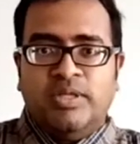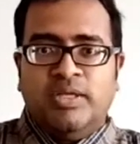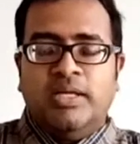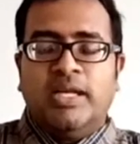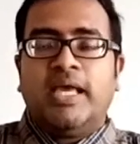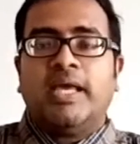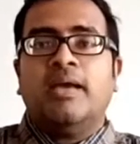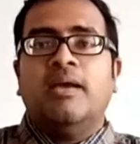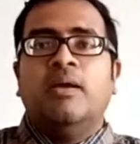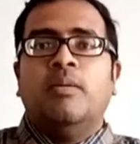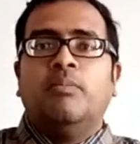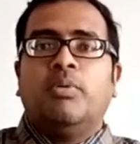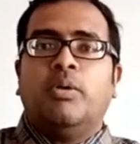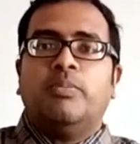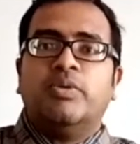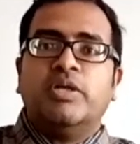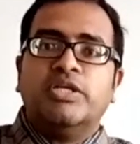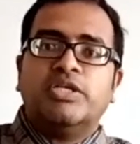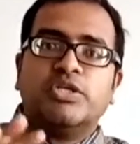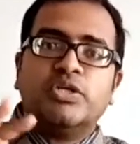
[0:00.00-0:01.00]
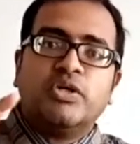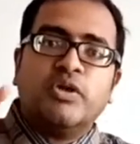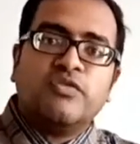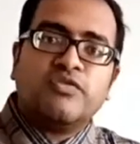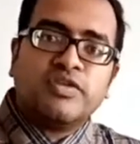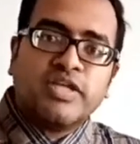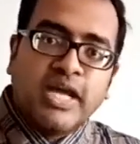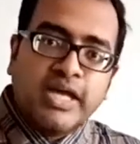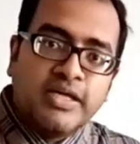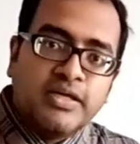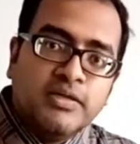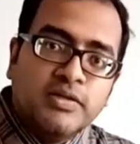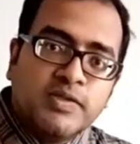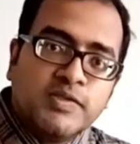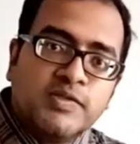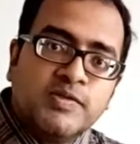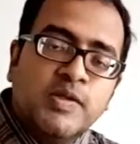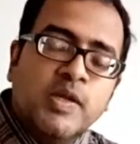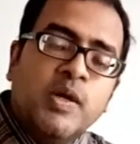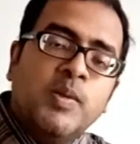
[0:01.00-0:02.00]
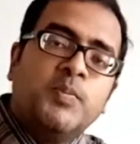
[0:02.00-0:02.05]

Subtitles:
like population of tigers,